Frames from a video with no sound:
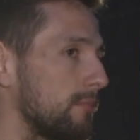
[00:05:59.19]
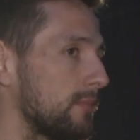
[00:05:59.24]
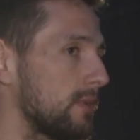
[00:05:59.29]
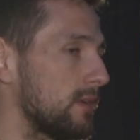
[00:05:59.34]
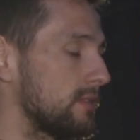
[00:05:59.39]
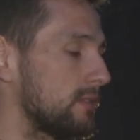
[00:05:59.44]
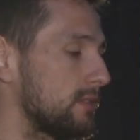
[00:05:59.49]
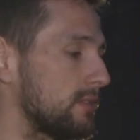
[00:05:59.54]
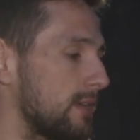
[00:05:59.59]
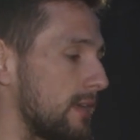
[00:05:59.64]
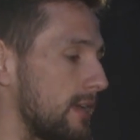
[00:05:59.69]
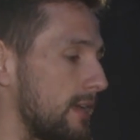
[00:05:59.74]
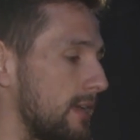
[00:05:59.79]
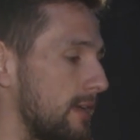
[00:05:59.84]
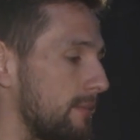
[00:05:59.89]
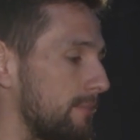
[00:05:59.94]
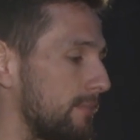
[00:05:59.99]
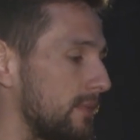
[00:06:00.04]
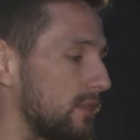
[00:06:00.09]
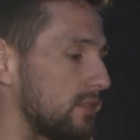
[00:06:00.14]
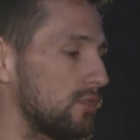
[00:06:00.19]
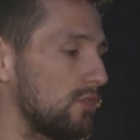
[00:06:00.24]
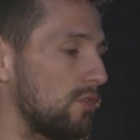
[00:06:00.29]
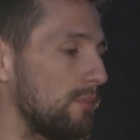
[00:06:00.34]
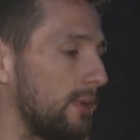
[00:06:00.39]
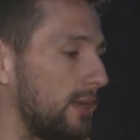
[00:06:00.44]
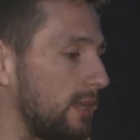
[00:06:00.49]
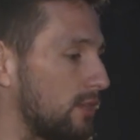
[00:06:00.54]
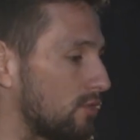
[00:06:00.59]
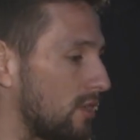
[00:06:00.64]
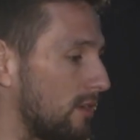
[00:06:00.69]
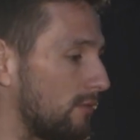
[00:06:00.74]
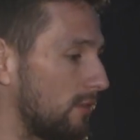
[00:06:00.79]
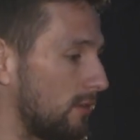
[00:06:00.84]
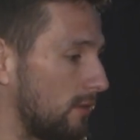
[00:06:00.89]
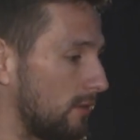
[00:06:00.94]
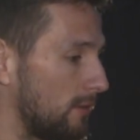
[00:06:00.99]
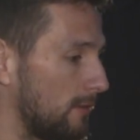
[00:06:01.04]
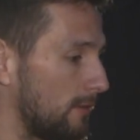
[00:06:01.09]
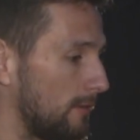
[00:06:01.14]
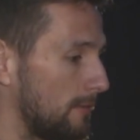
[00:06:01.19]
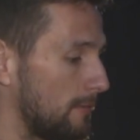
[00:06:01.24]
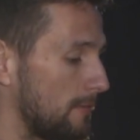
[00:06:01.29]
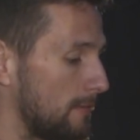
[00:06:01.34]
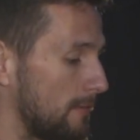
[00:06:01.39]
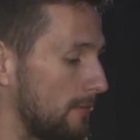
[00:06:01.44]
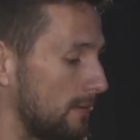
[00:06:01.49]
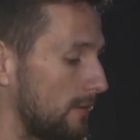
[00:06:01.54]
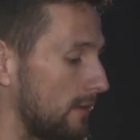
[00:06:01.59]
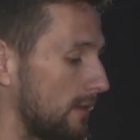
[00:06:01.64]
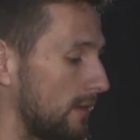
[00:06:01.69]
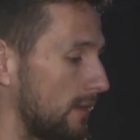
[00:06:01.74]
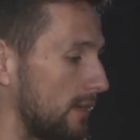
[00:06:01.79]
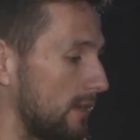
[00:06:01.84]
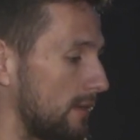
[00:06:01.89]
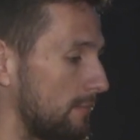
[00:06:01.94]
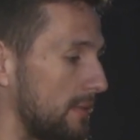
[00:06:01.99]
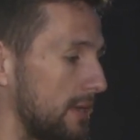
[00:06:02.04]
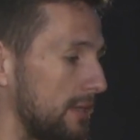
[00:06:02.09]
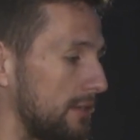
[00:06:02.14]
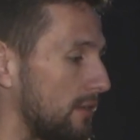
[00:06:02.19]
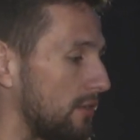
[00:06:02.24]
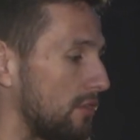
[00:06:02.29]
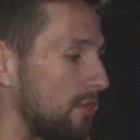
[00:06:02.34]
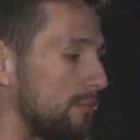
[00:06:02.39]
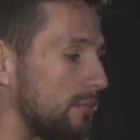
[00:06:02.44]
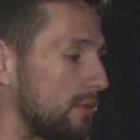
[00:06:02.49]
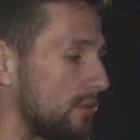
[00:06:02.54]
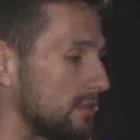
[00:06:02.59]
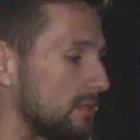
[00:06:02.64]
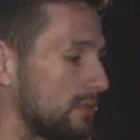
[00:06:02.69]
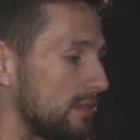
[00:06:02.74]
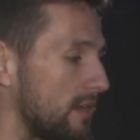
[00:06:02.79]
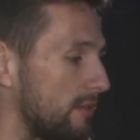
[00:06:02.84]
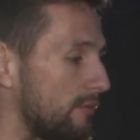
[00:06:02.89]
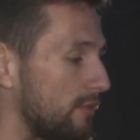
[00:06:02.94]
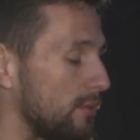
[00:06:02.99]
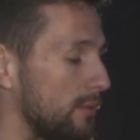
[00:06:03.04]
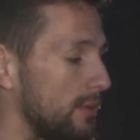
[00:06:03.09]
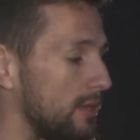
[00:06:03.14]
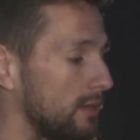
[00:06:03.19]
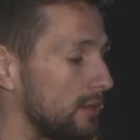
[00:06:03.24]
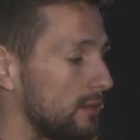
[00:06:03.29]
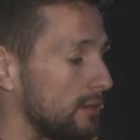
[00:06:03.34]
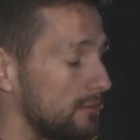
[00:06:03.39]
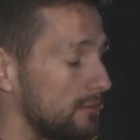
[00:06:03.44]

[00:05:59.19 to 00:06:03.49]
because uh, there's so many trouble um, in their numbers every week,